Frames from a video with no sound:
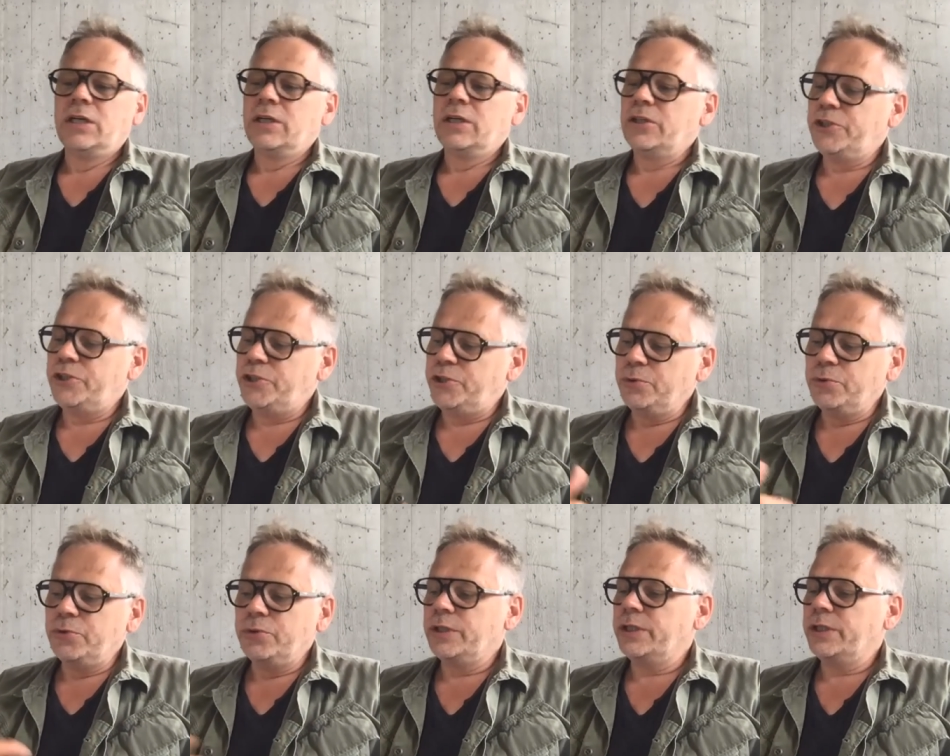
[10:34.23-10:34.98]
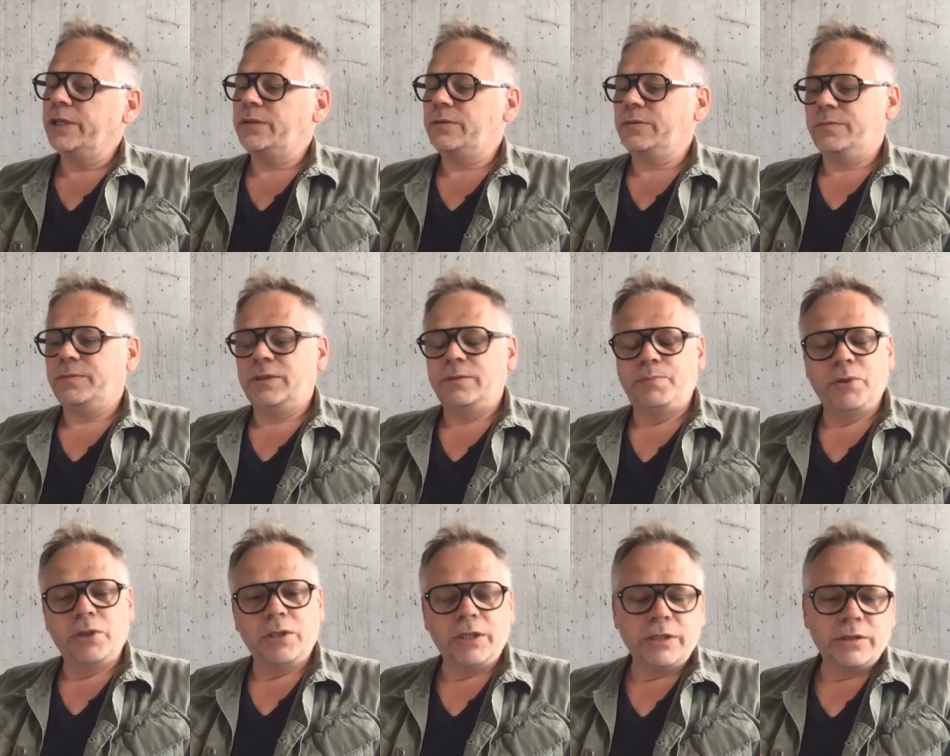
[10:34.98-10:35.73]
shoot it,
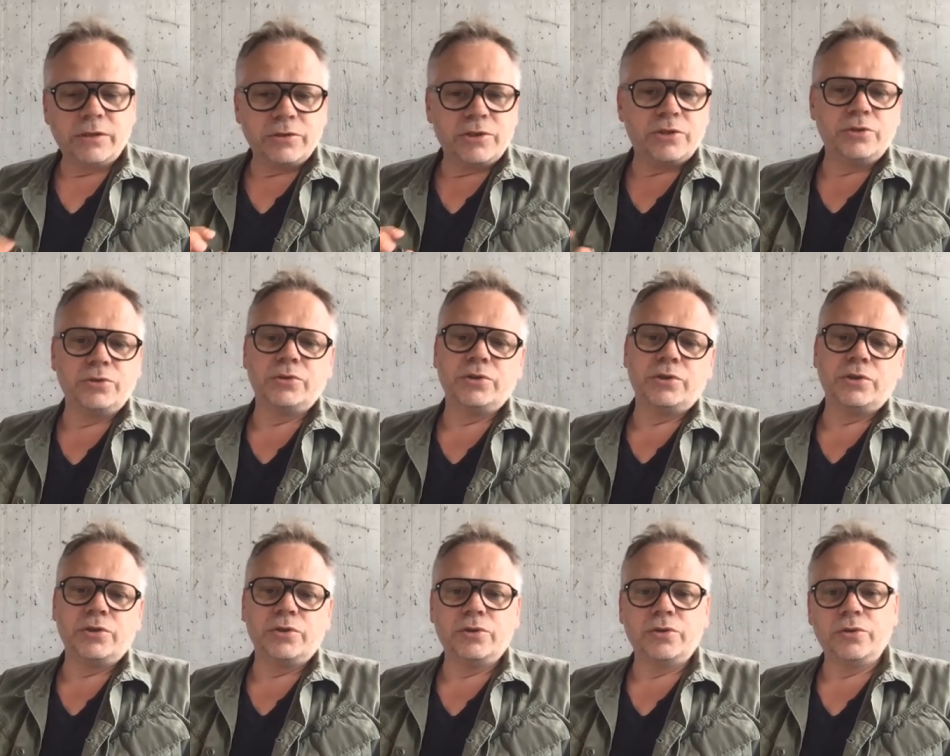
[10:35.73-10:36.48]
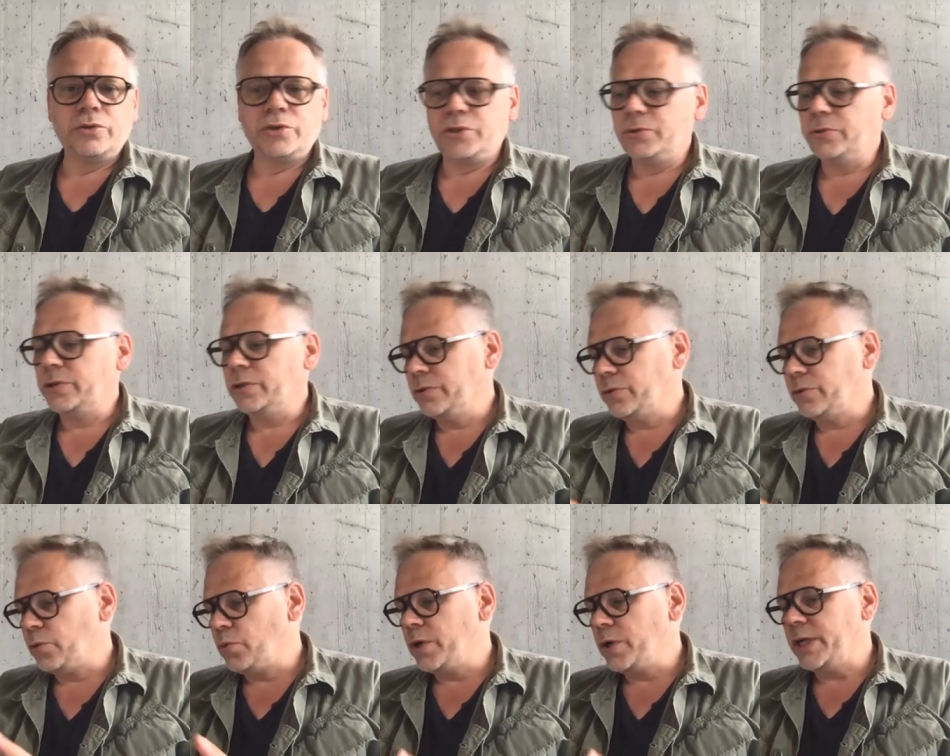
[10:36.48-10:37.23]
put it into studio, shoot it on
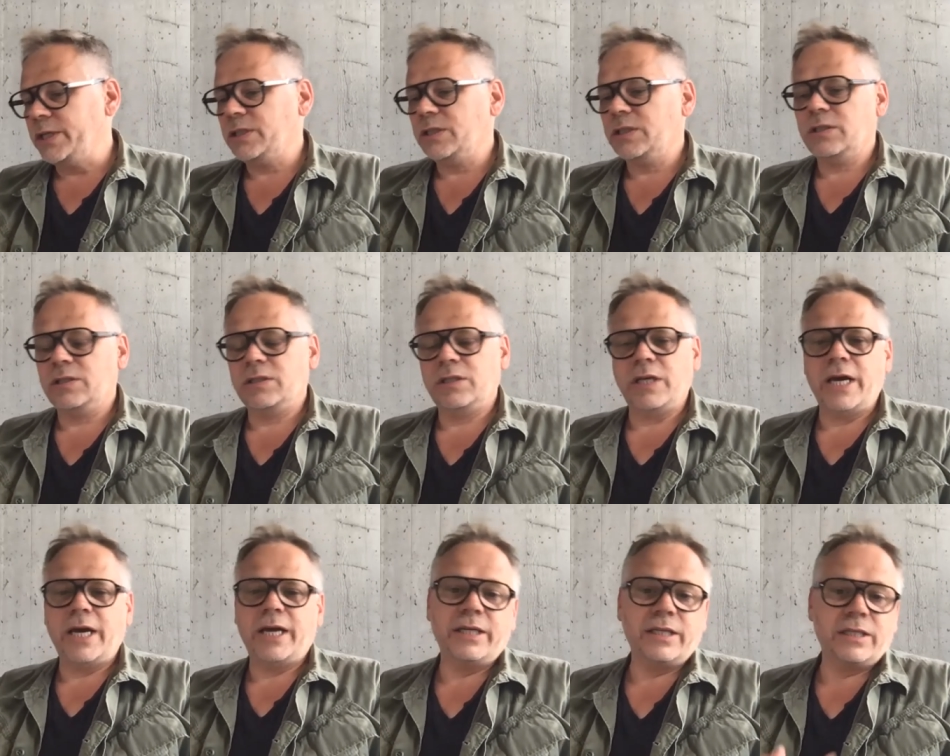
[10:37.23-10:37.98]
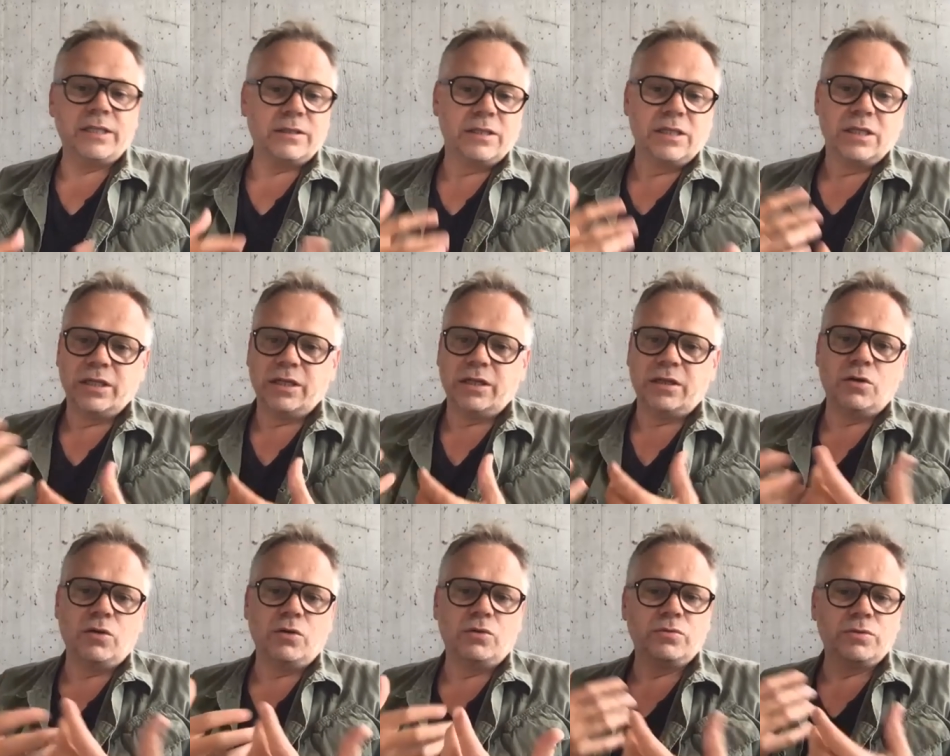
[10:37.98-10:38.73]
the wrist, adding you
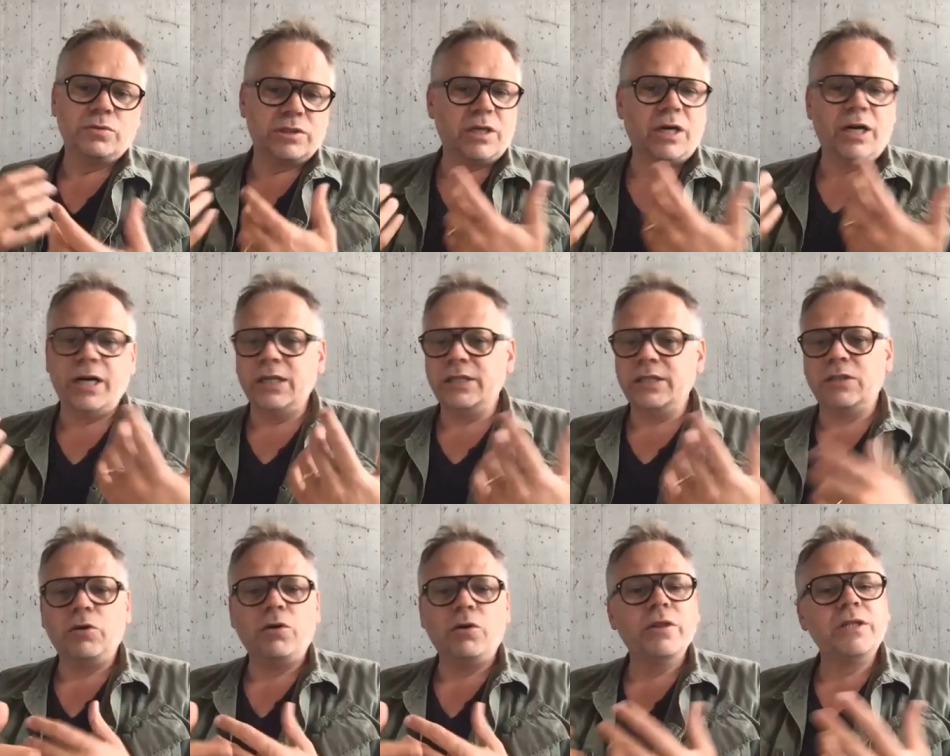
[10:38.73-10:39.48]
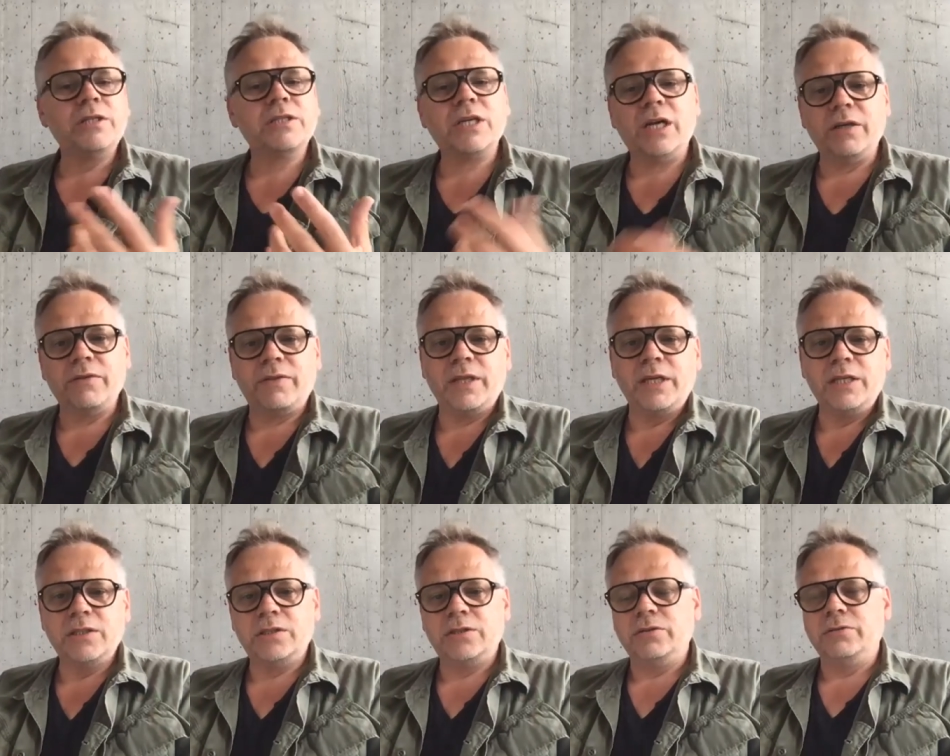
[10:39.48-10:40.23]
know styles and all these kind of
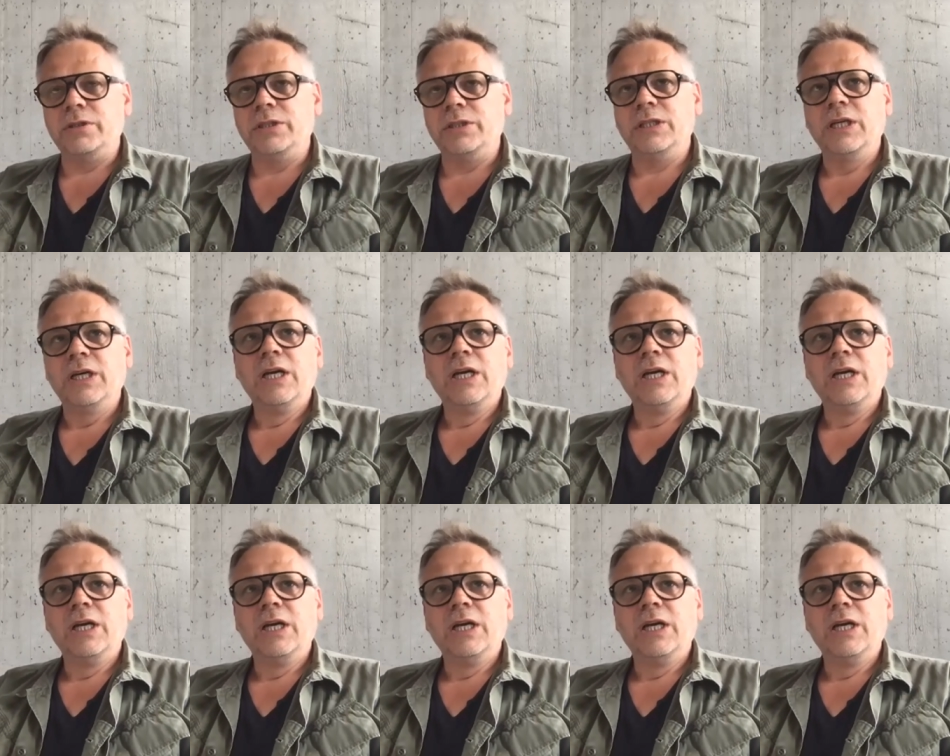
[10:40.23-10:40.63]
things to it.